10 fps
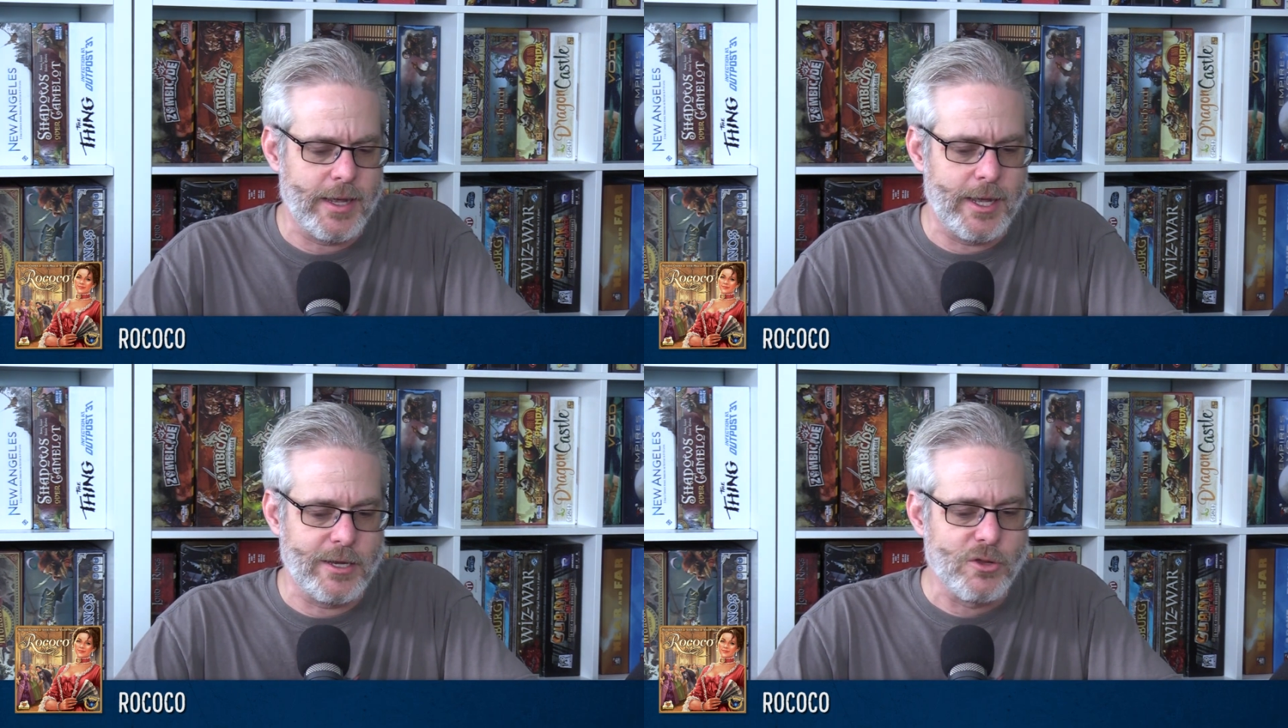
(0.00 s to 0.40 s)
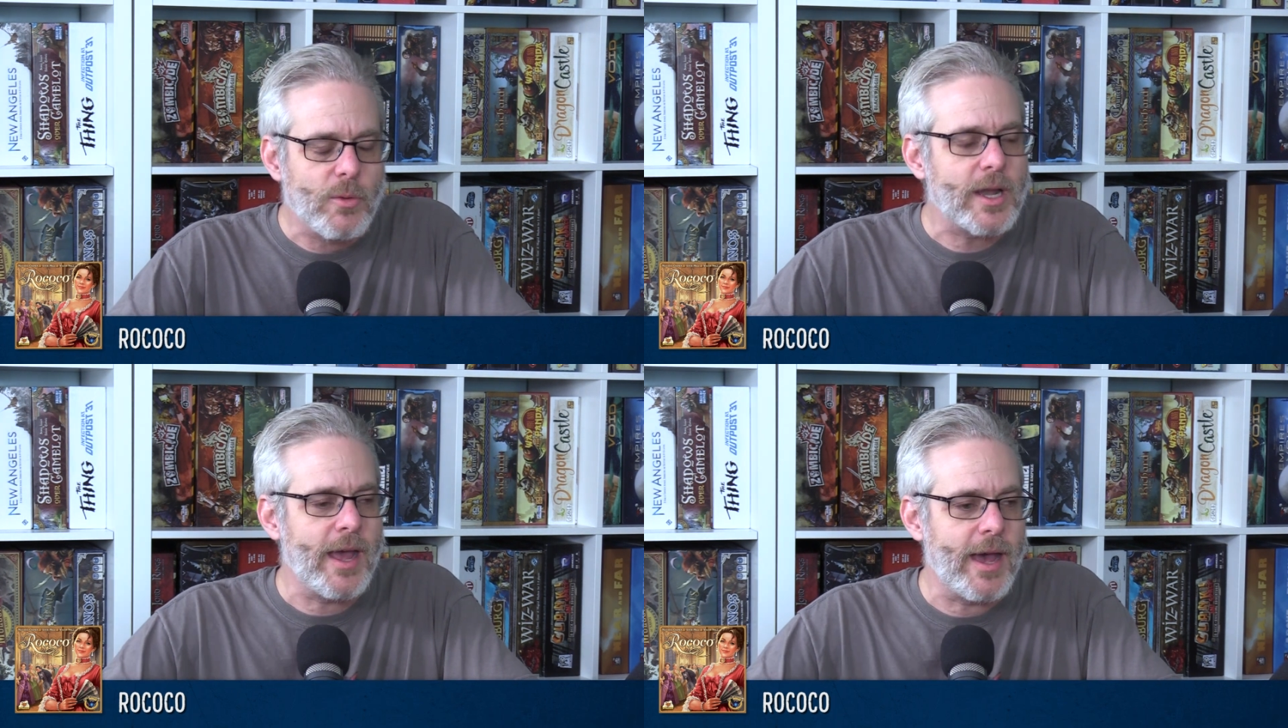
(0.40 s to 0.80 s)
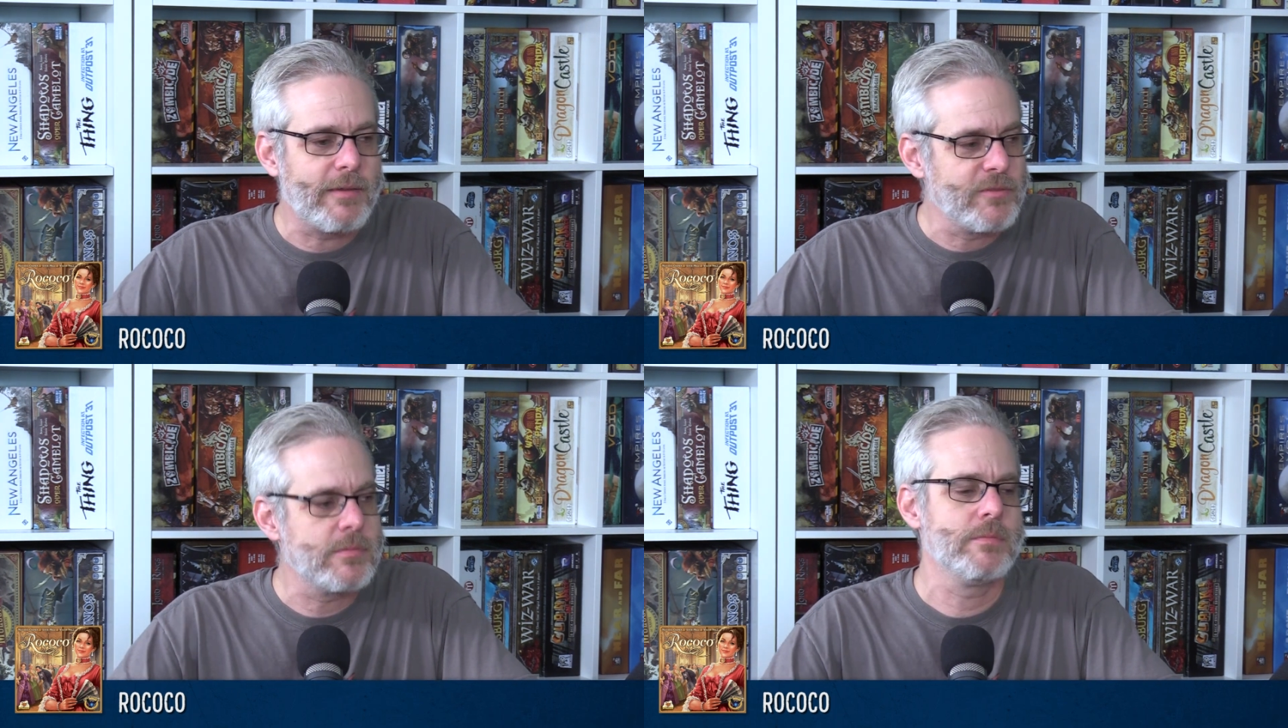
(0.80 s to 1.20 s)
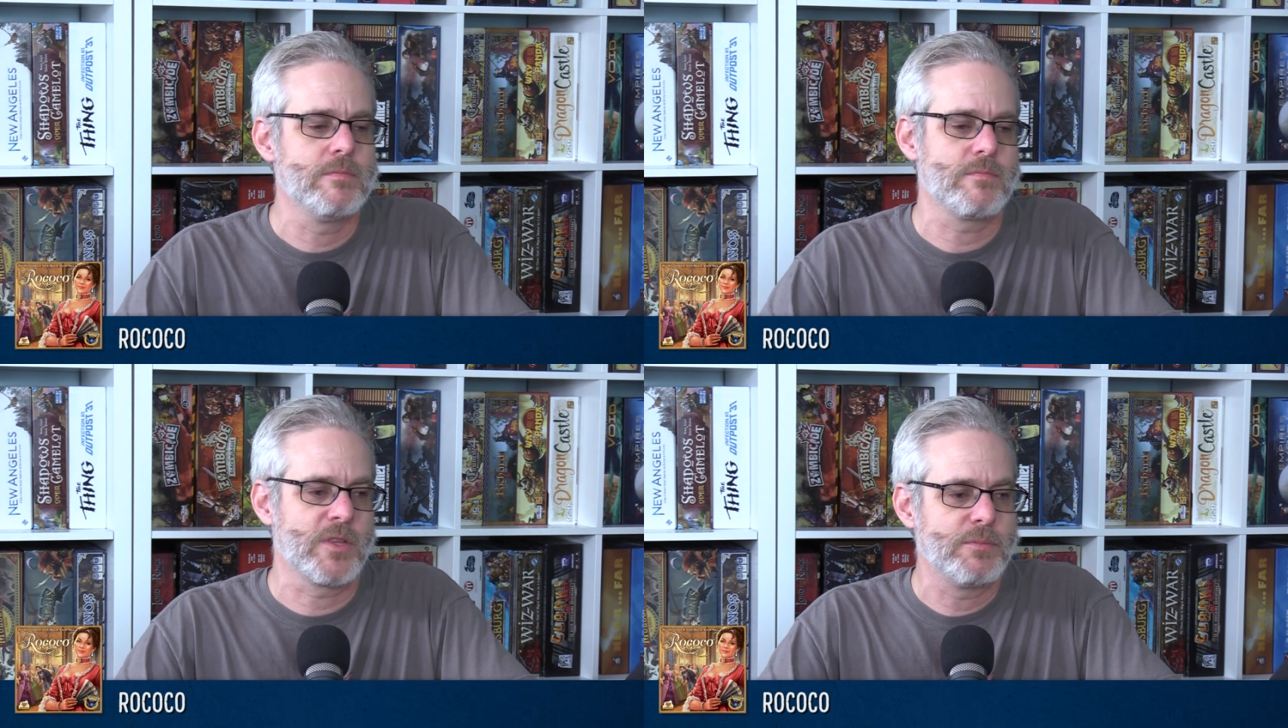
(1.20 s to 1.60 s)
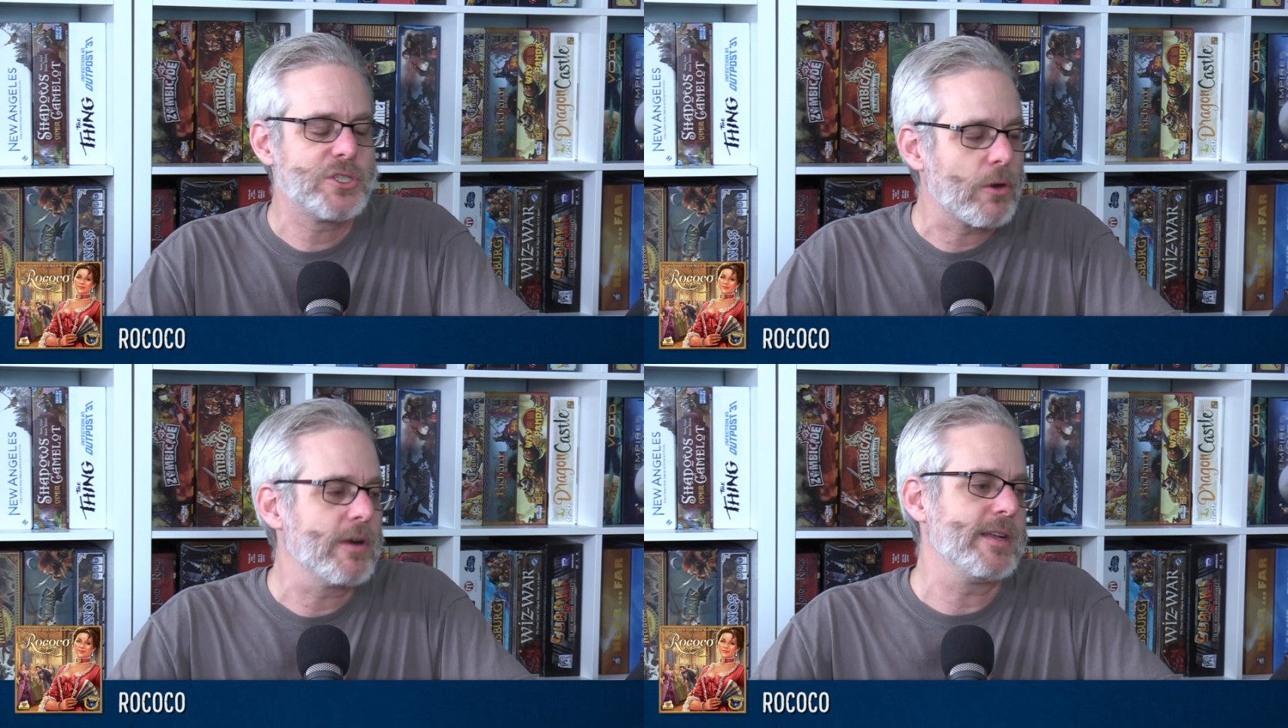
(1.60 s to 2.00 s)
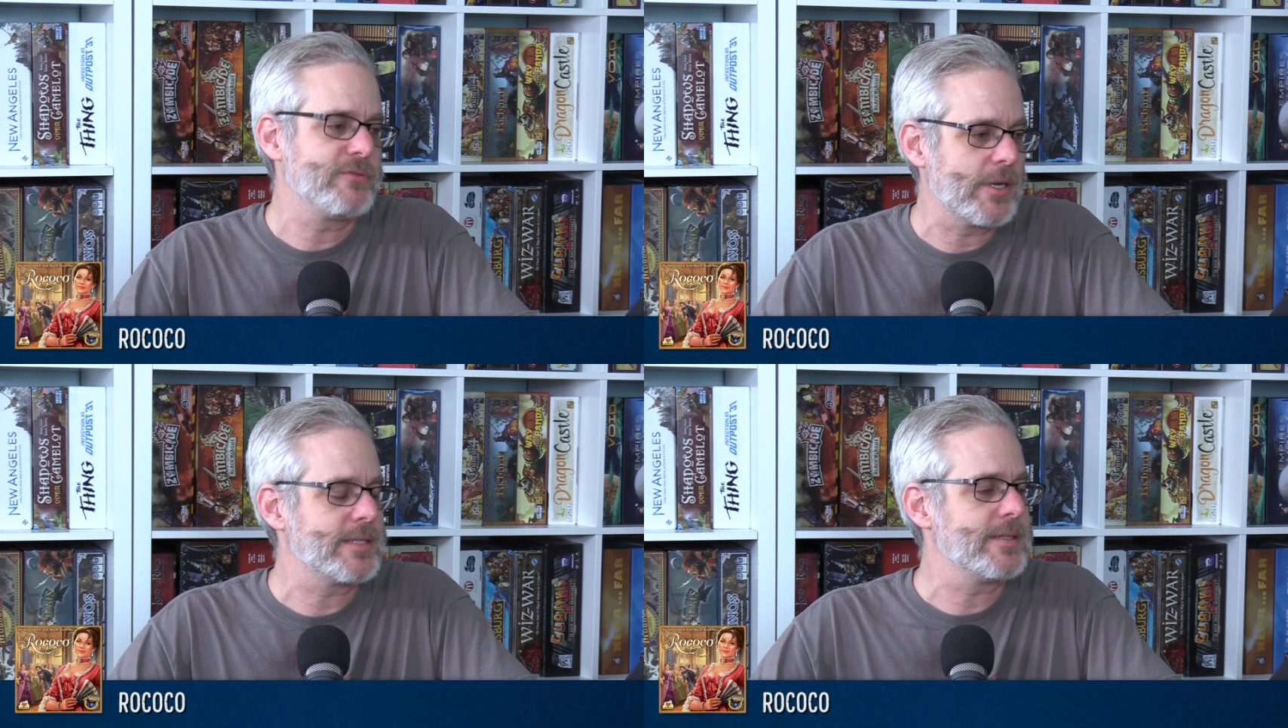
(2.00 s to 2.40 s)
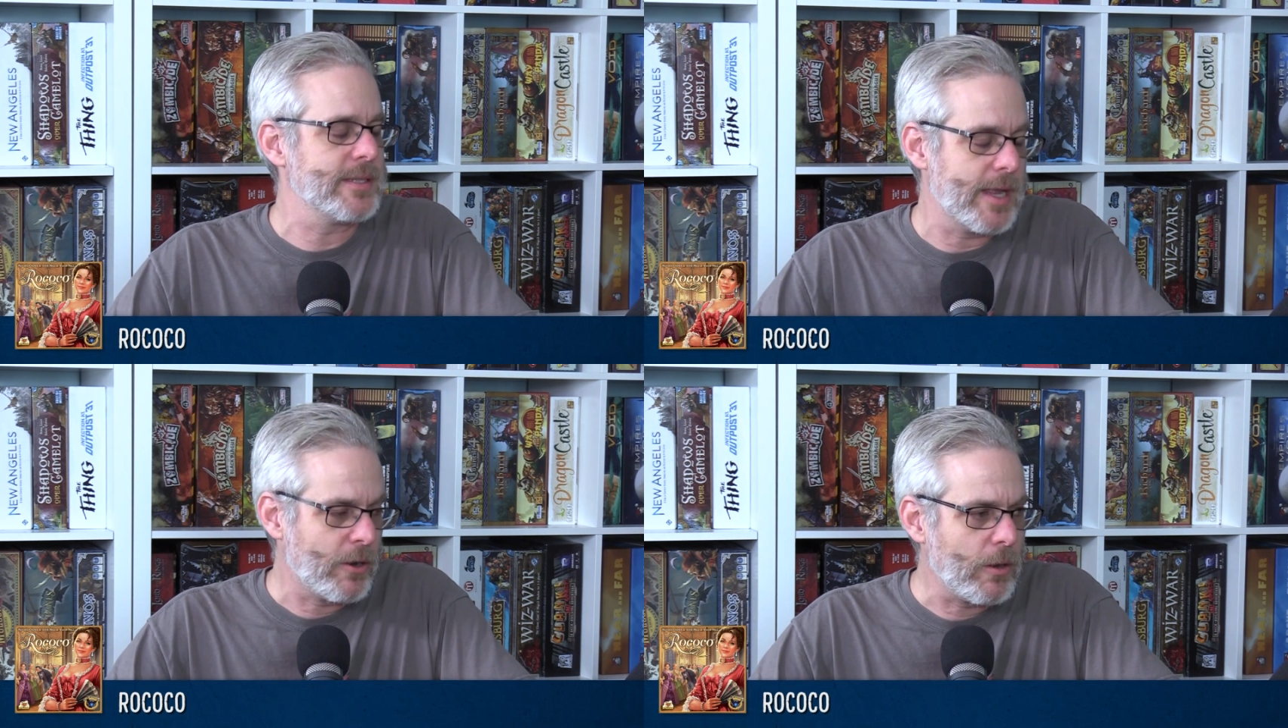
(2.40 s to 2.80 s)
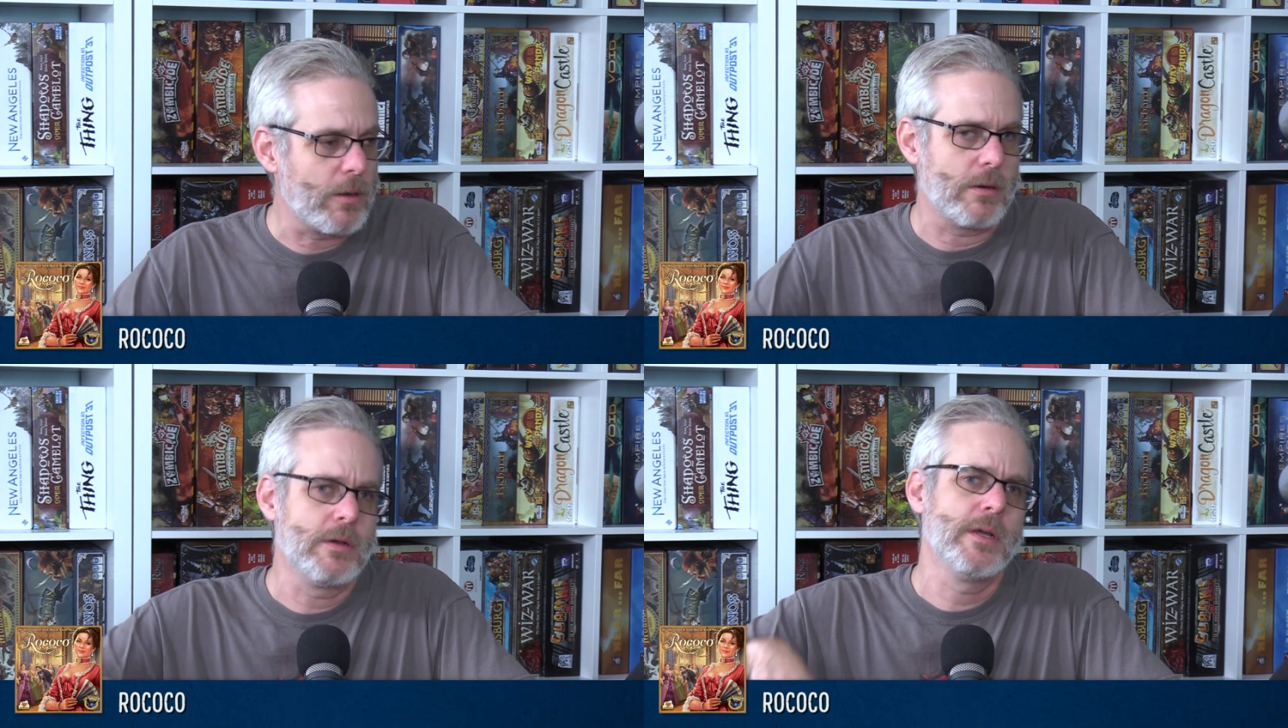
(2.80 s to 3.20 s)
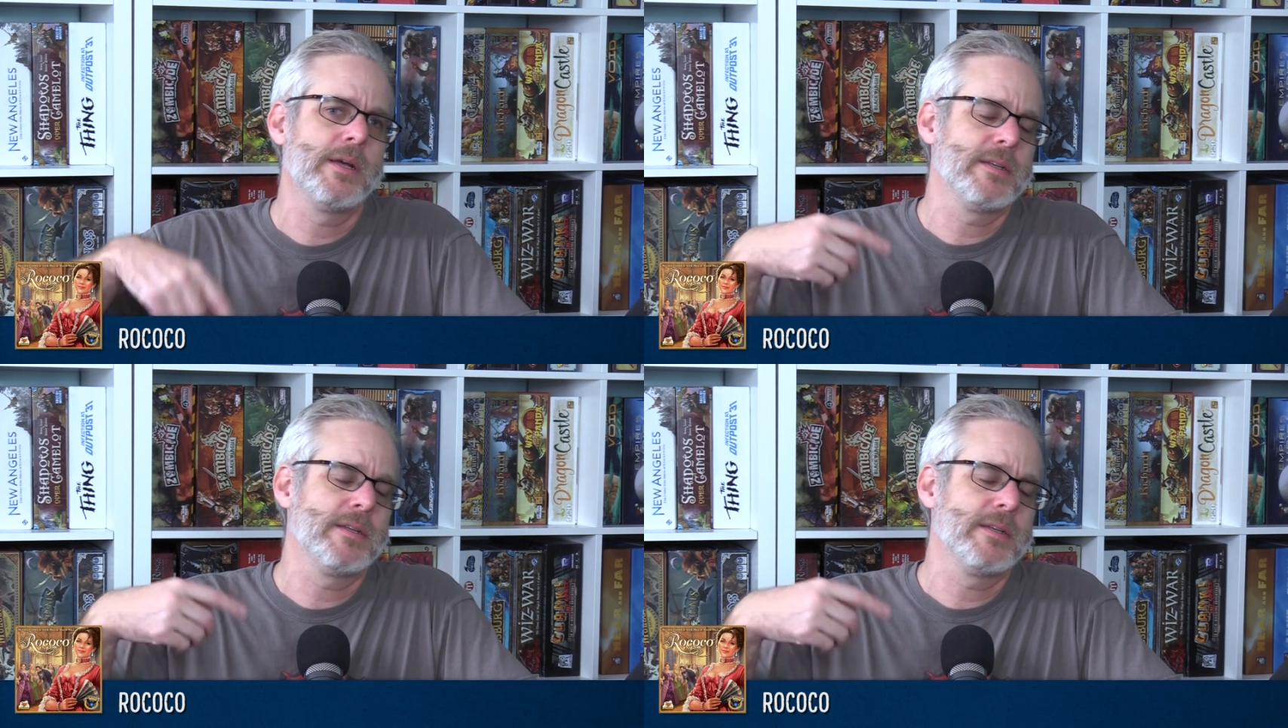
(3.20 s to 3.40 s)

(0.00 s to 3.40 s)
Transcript: and you want to have the majority of dresses in that hall.